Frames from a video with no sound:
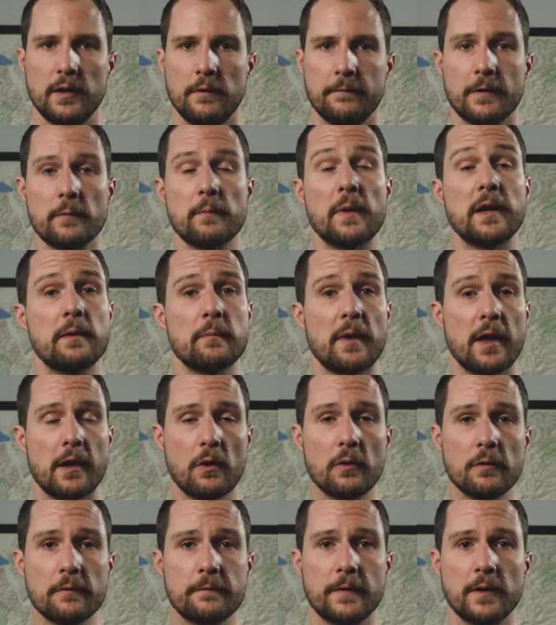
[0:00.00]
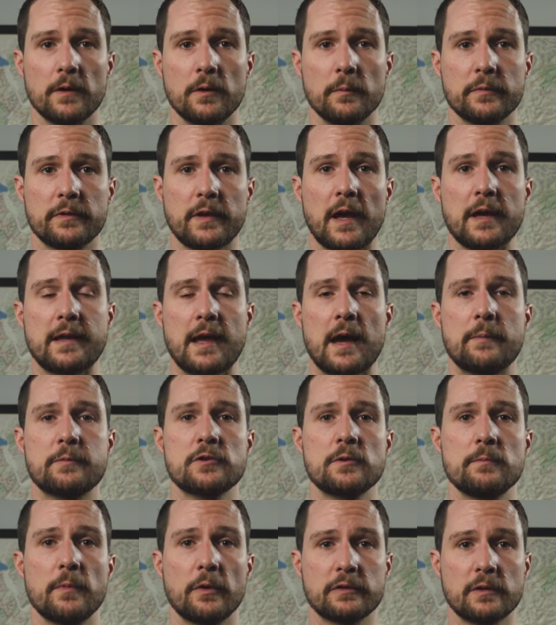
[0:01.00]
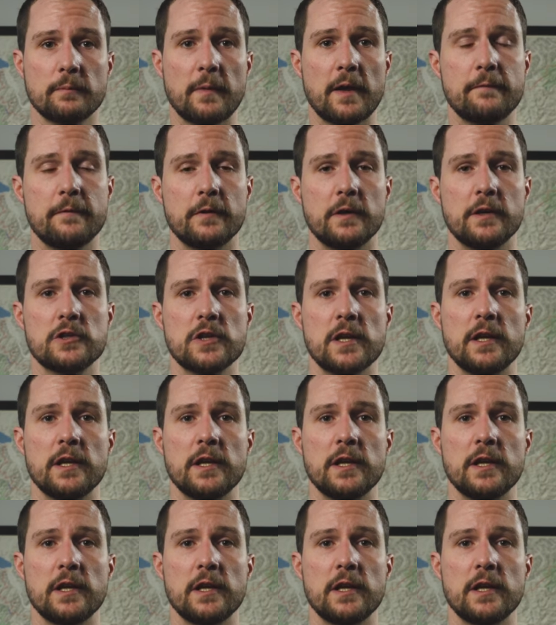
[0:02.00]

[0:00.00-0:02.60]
For many of my own films, I capture most of my footage